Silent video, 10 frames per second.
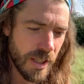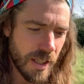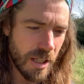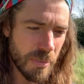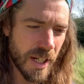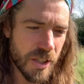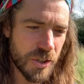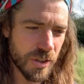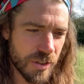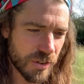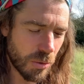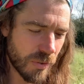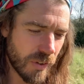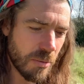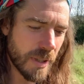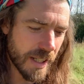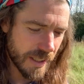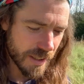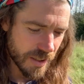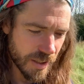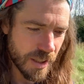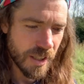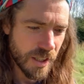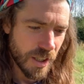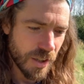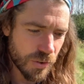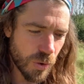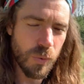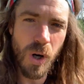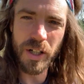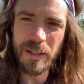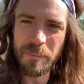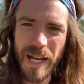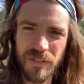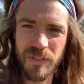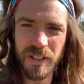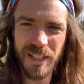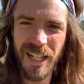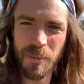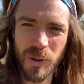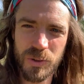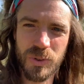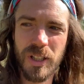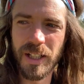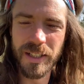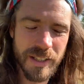elimination. So we've eliminated sort of working back from the gearbox, really.